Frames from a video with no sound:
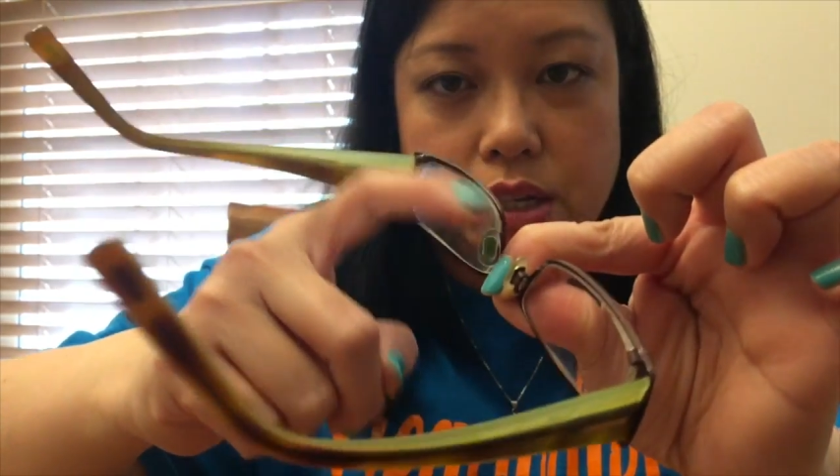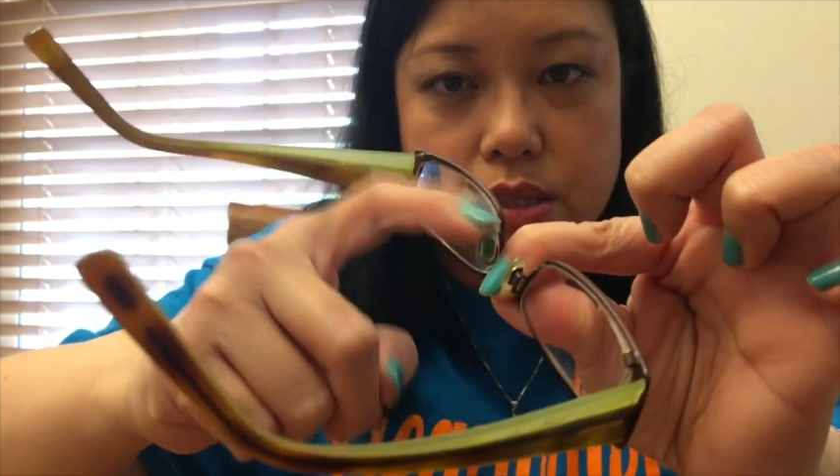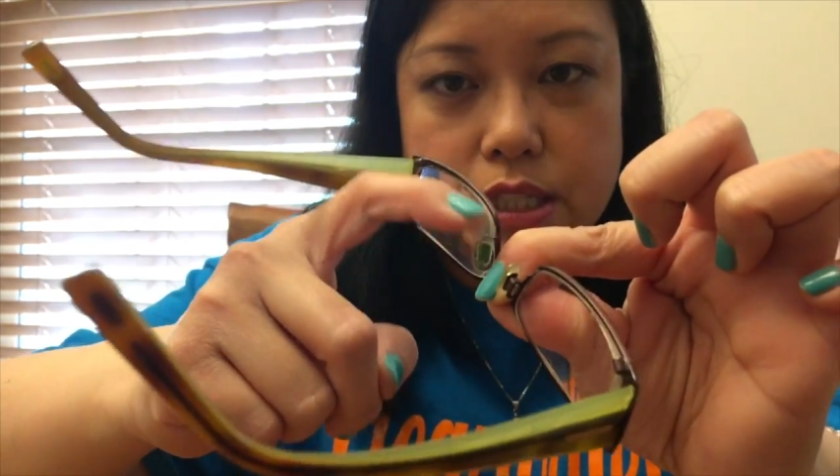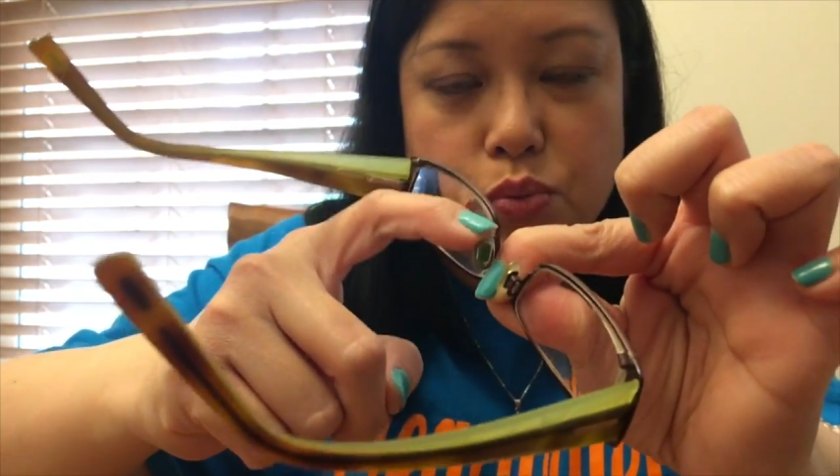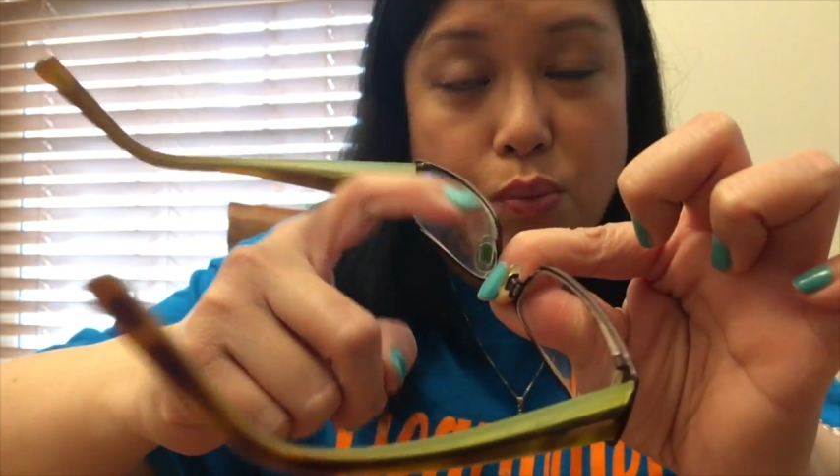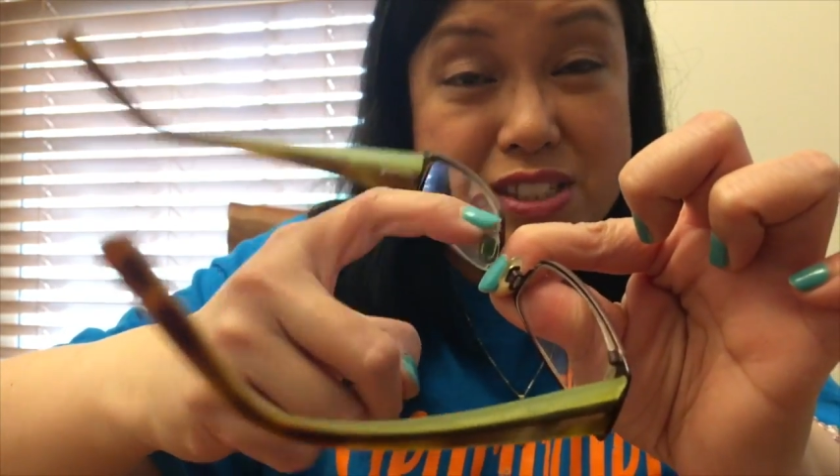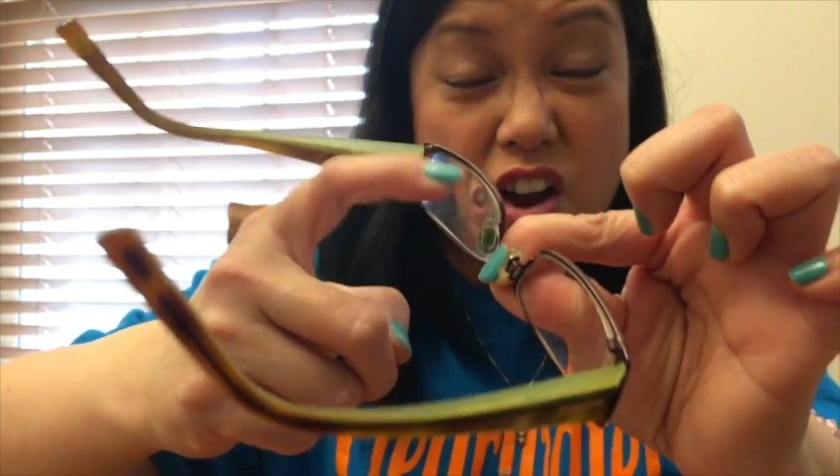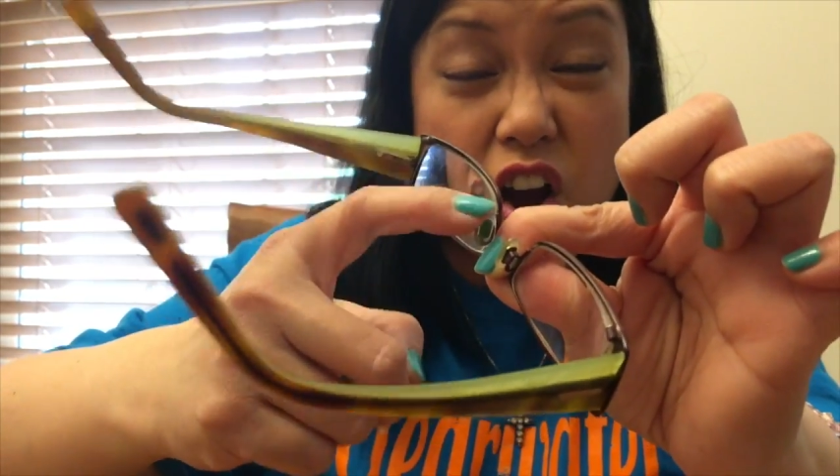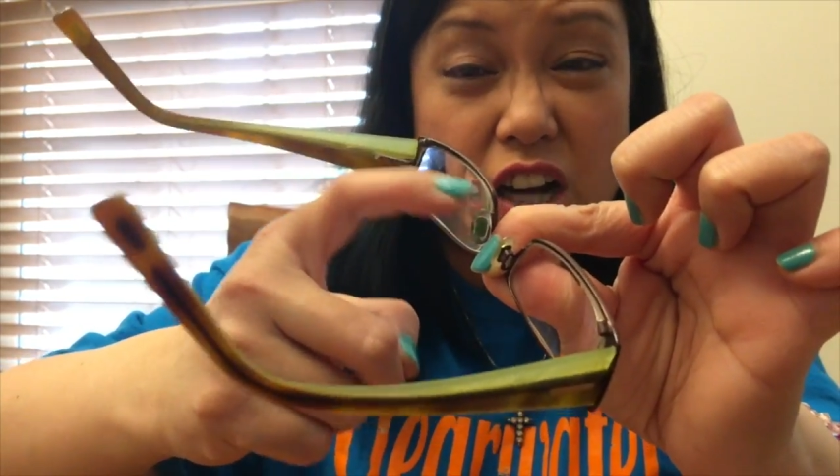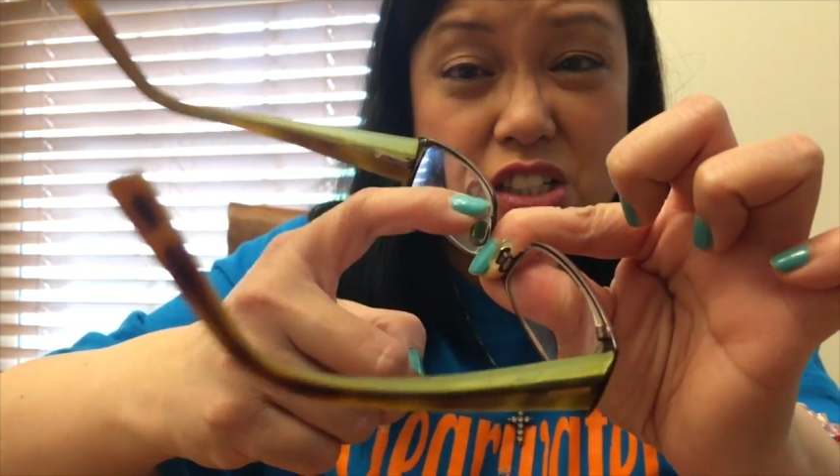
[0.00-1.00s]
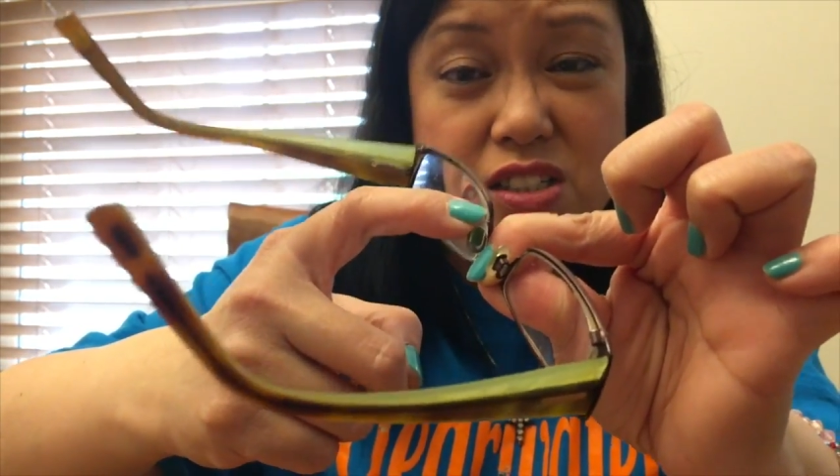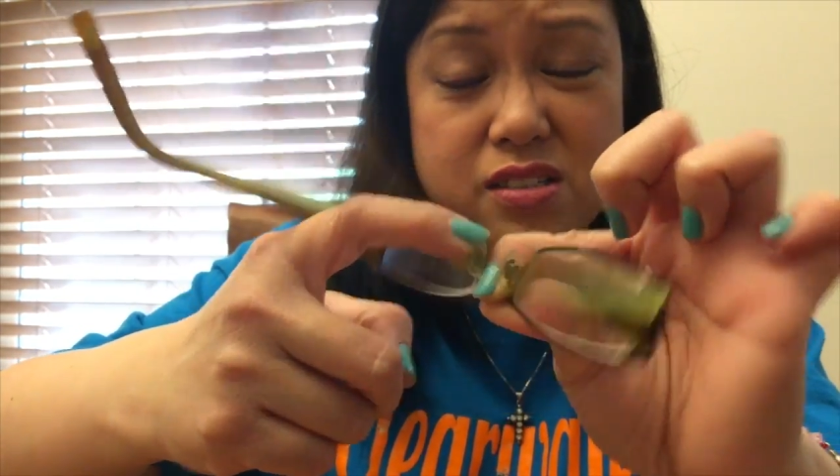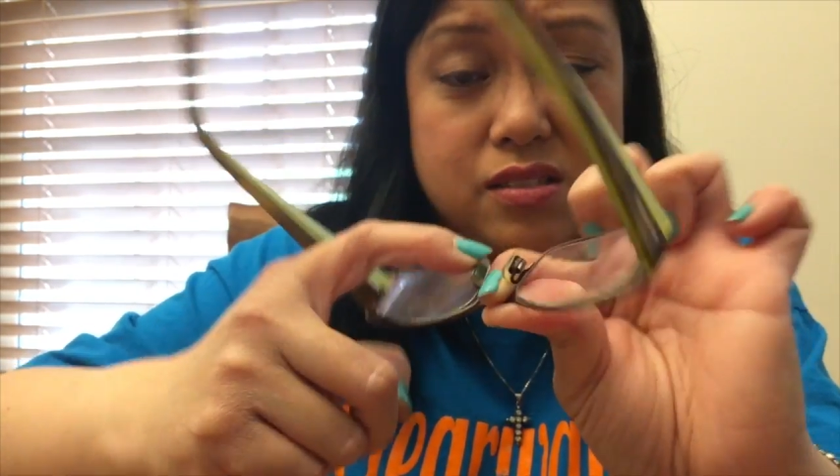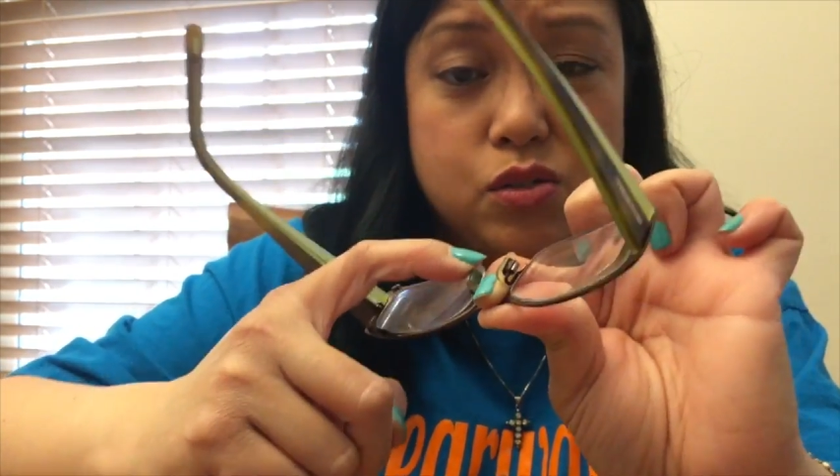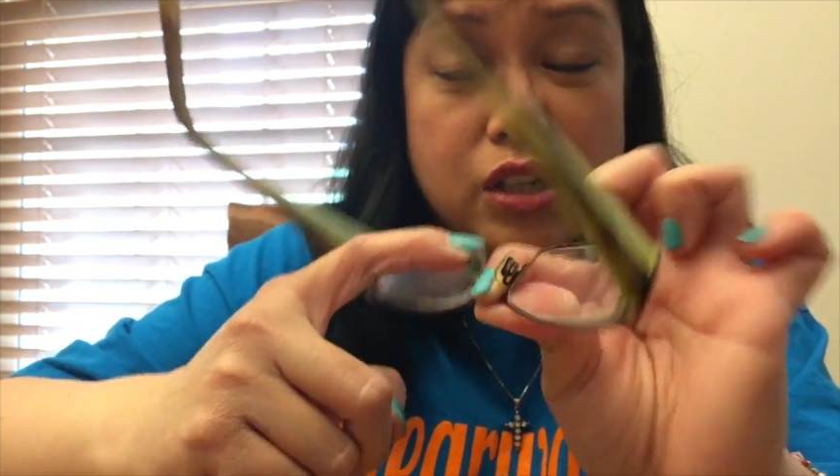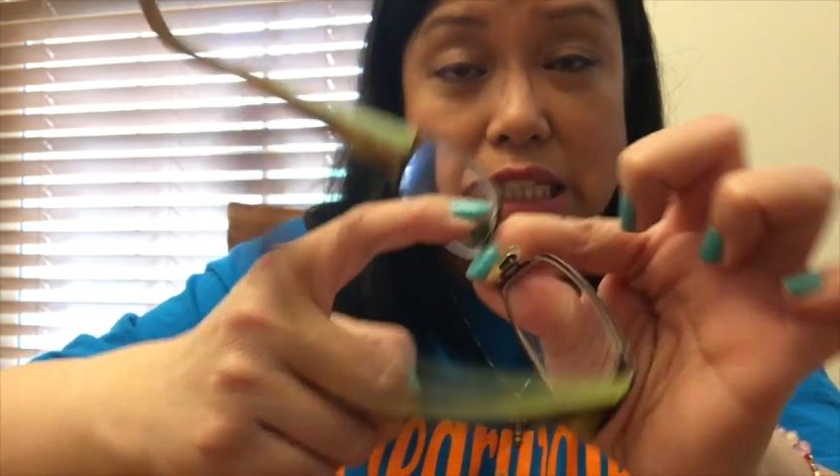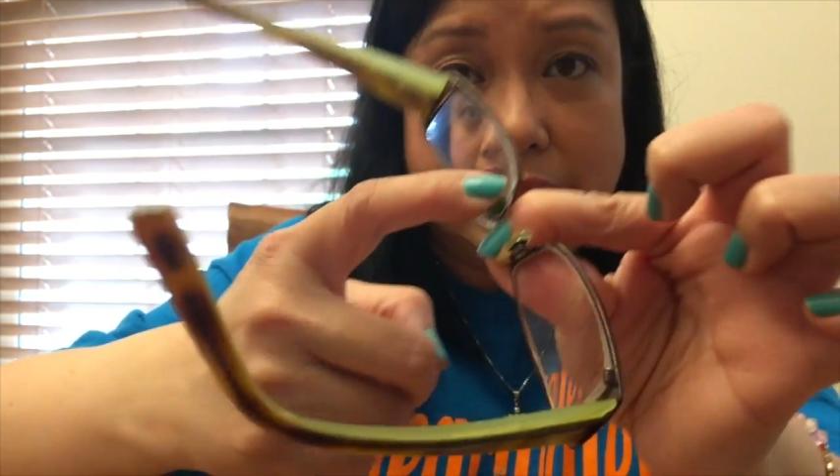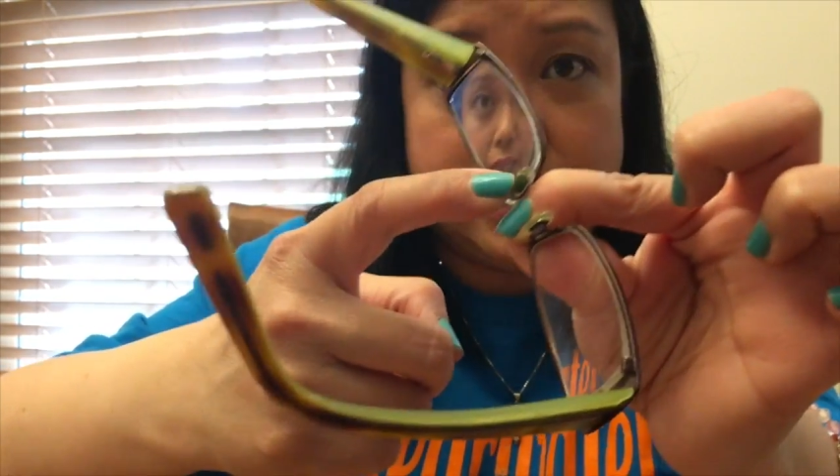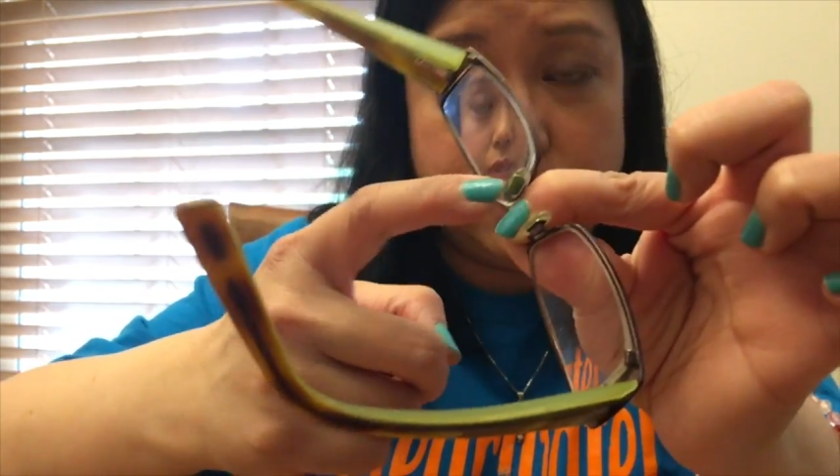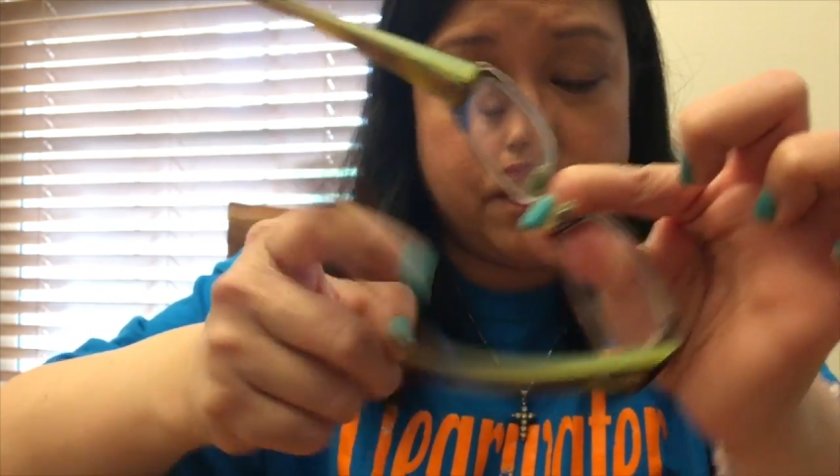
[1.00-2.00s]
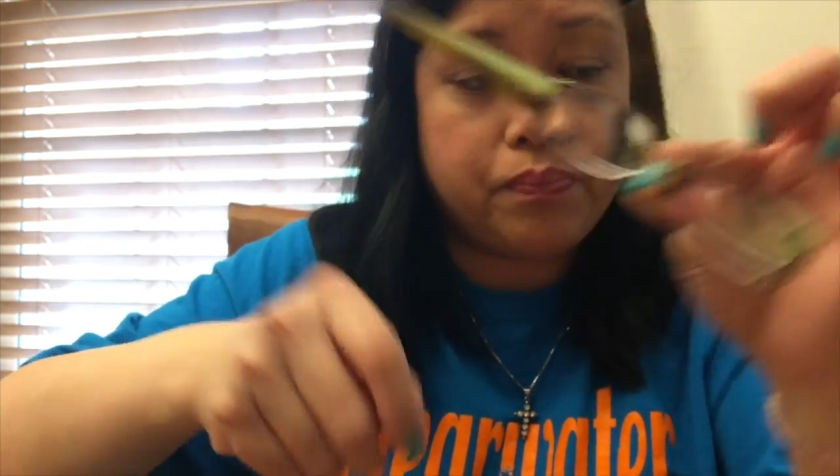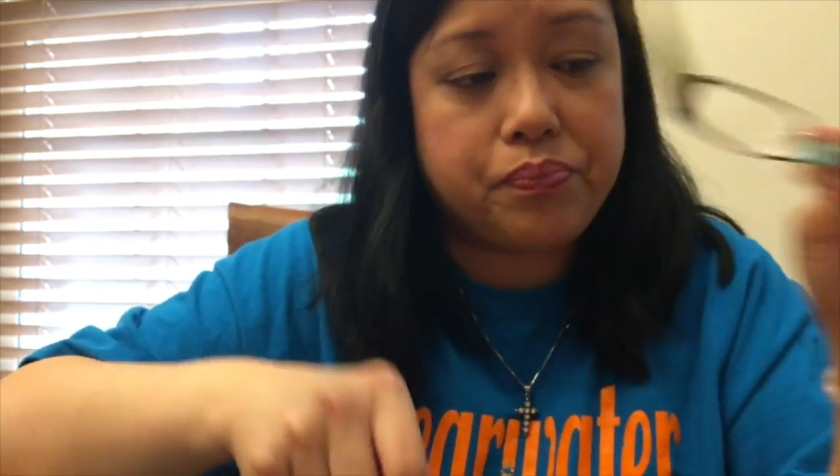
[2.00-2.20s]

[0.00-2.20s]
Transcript: This one was a hard to clean.